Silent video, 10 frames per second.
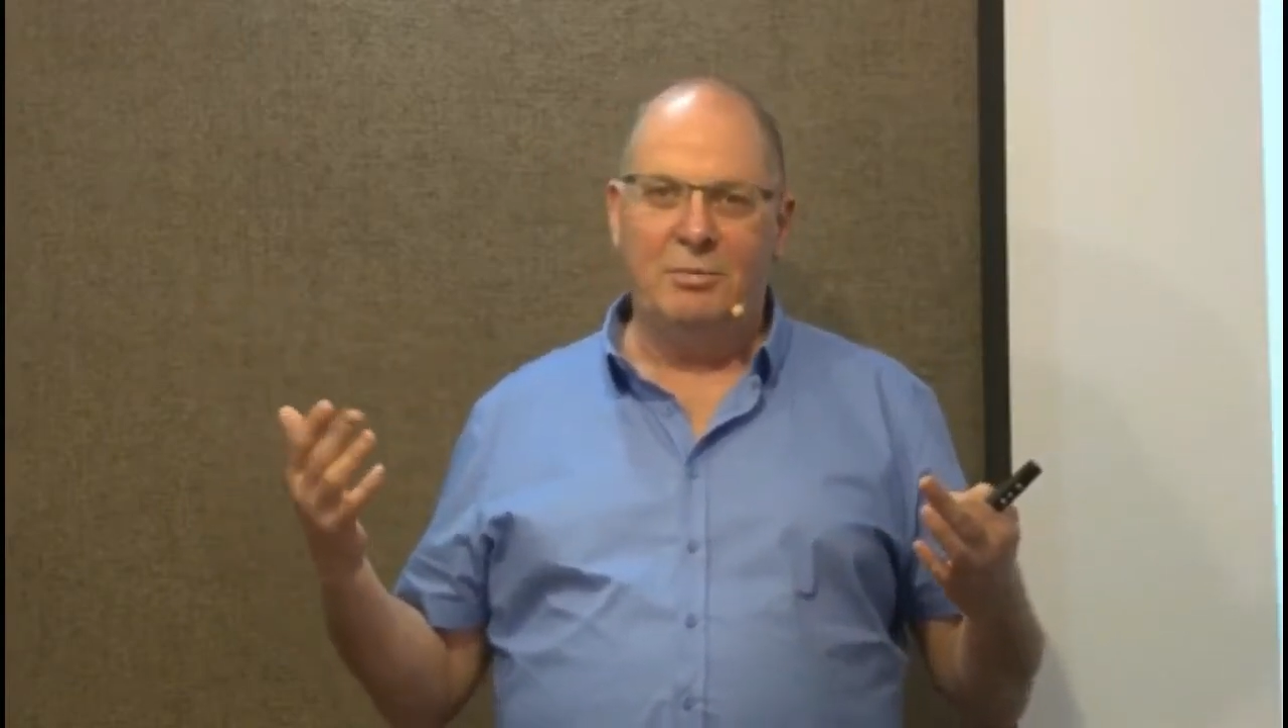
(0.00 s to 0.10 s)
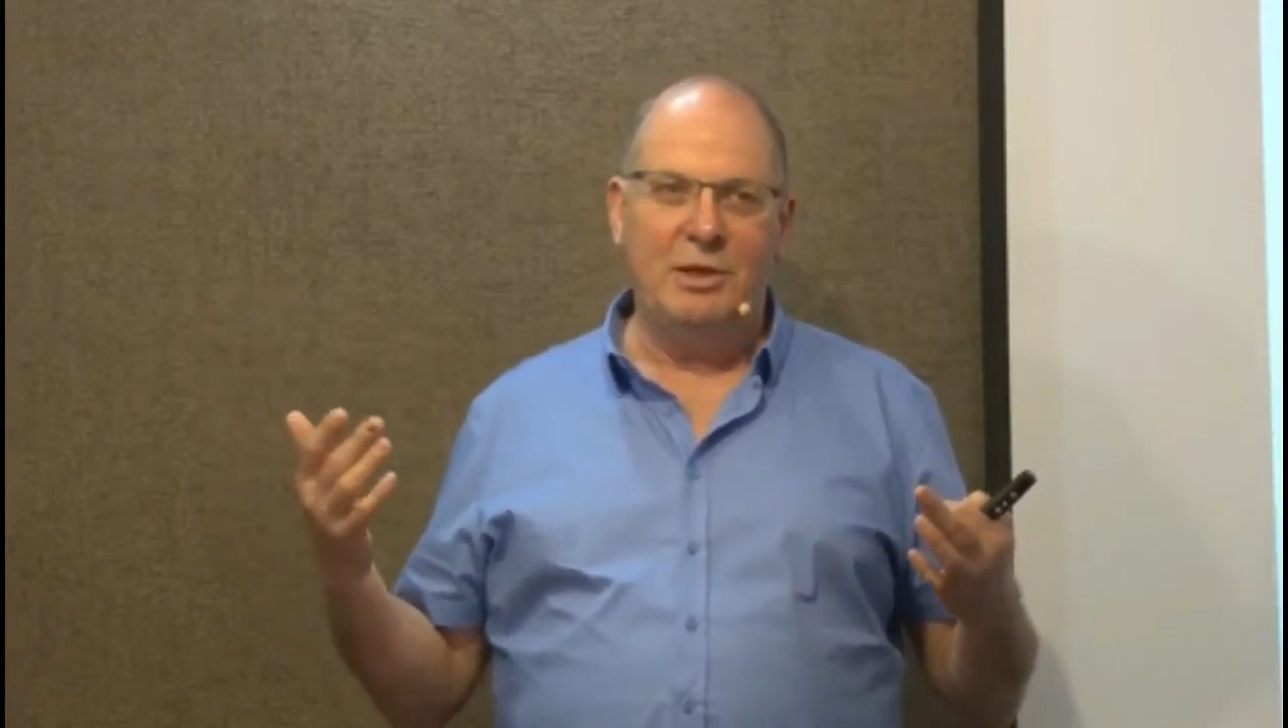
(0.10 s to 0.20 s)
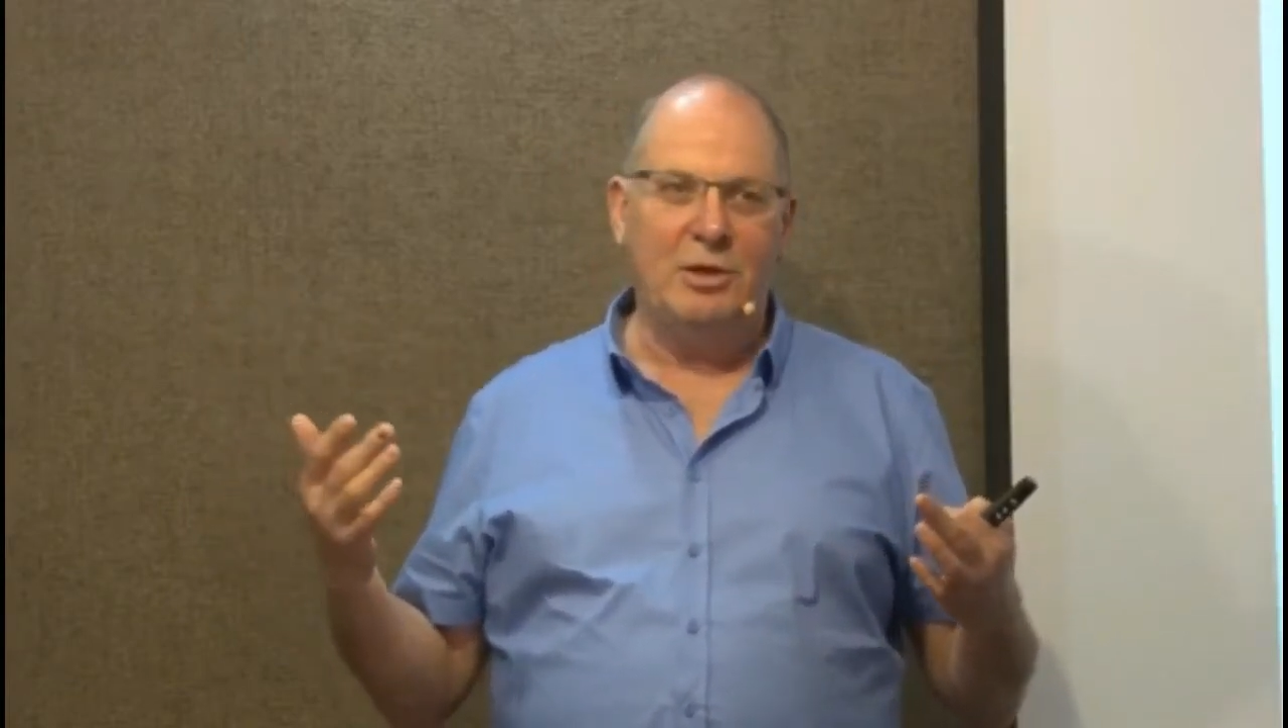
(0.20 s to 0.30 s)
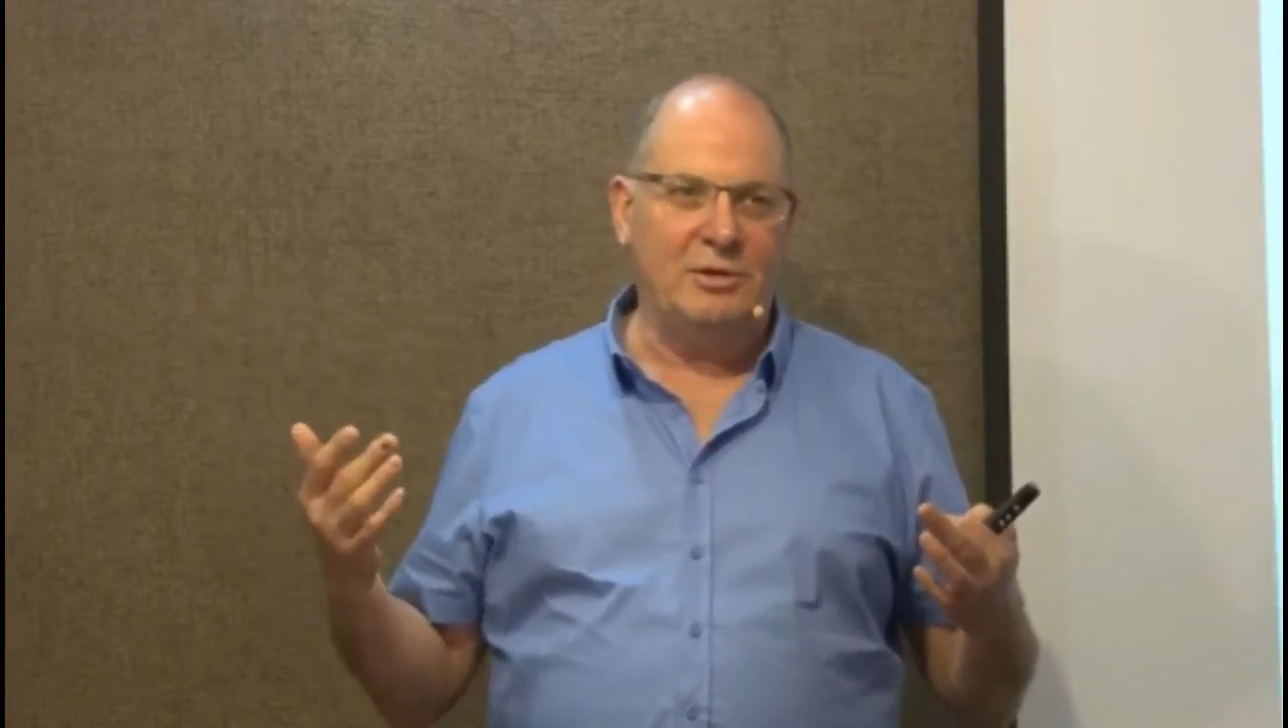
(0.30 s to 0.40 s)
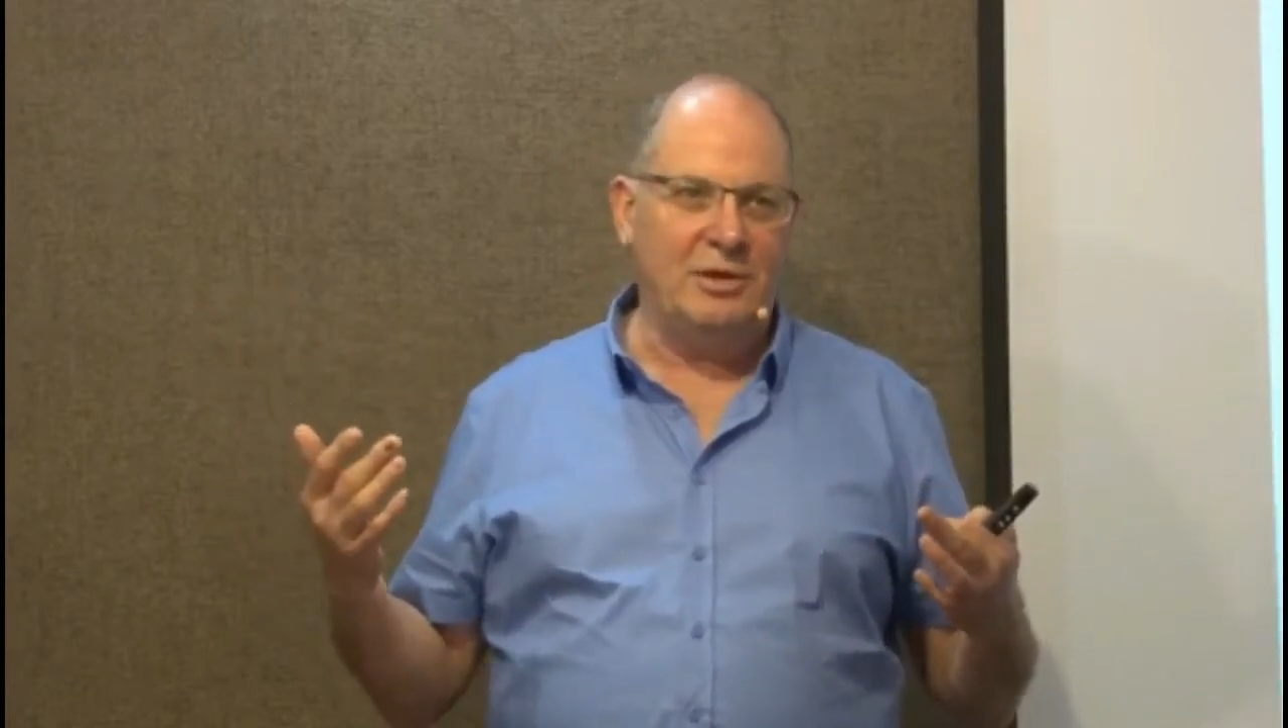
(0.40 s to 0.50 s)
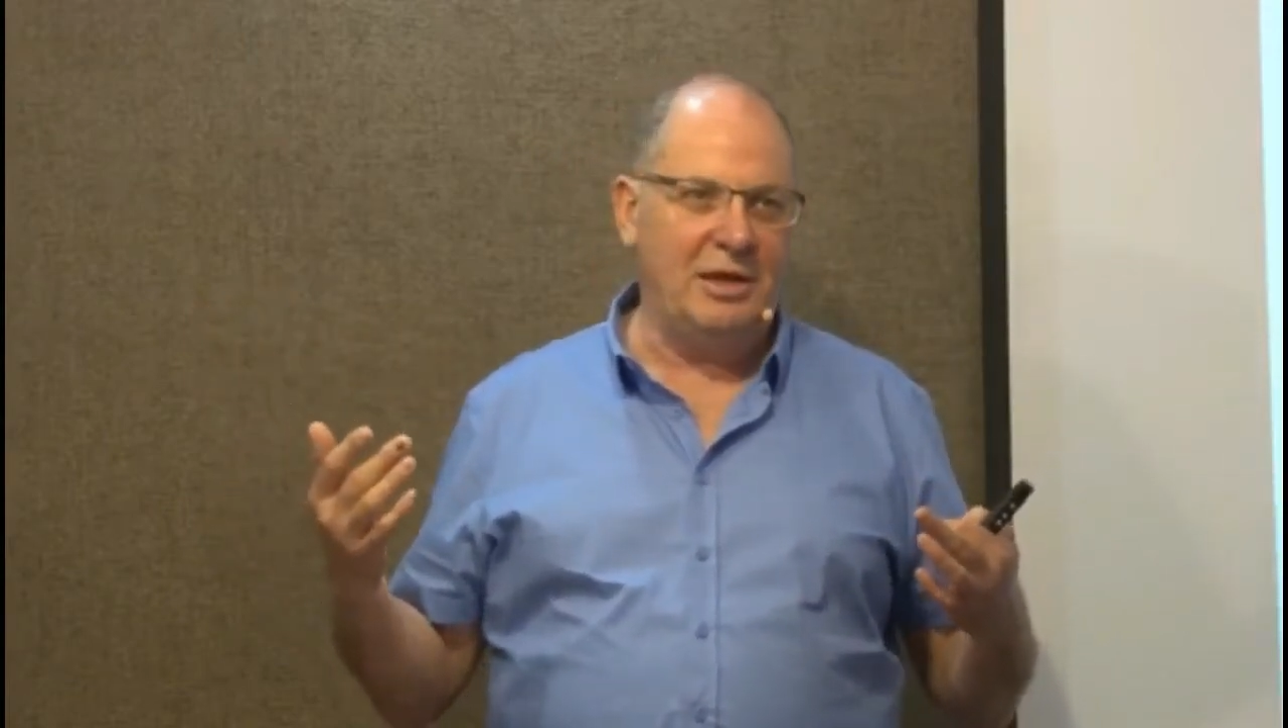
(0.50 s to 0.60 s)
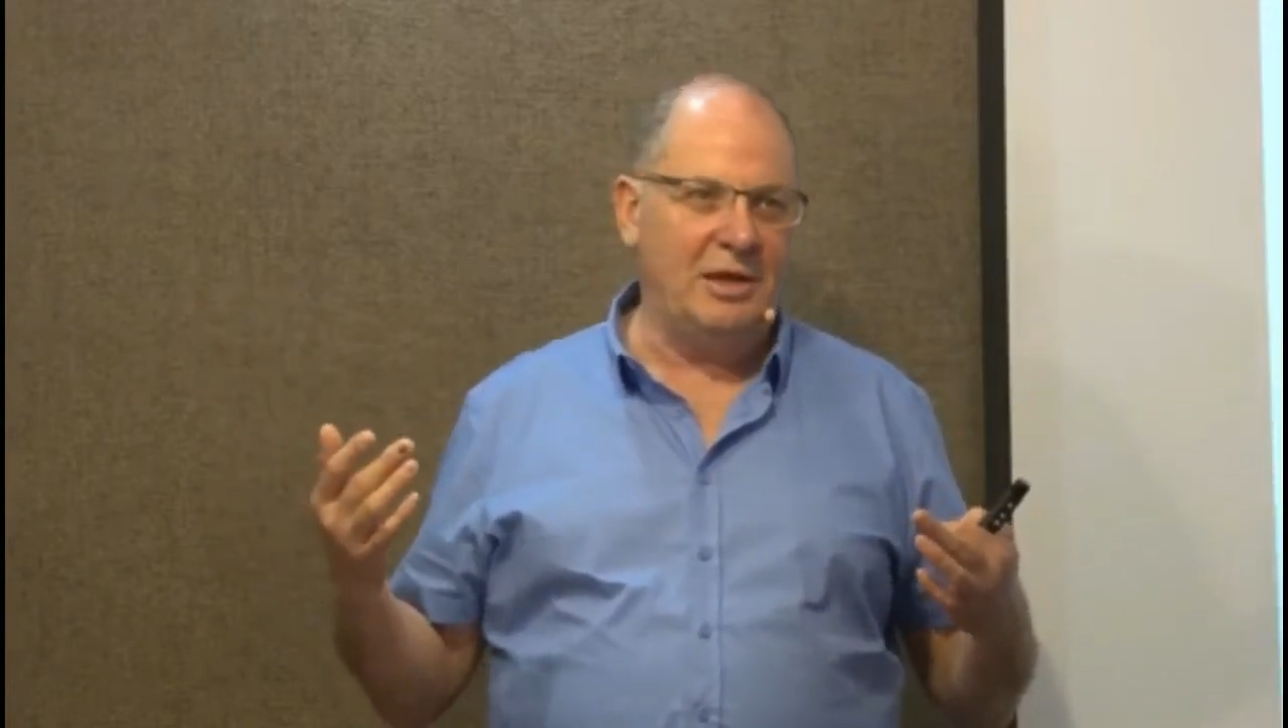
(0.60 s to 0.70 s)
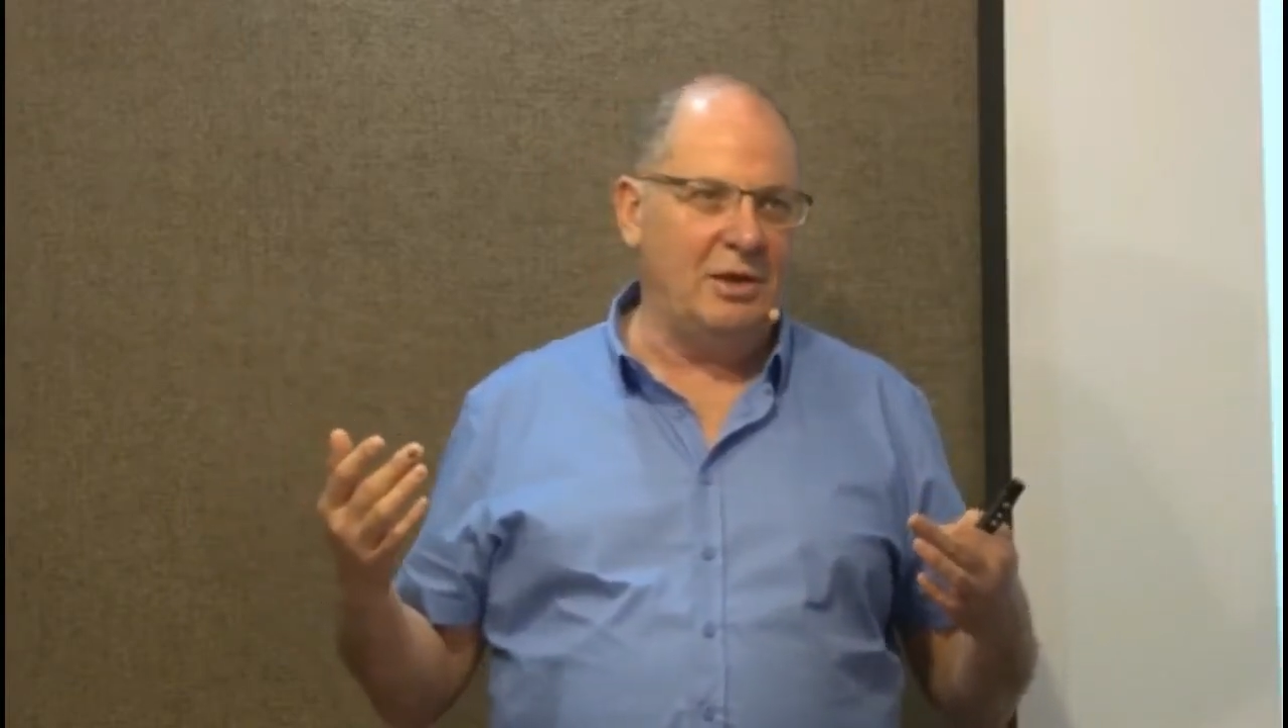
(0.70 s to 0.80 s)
me are telling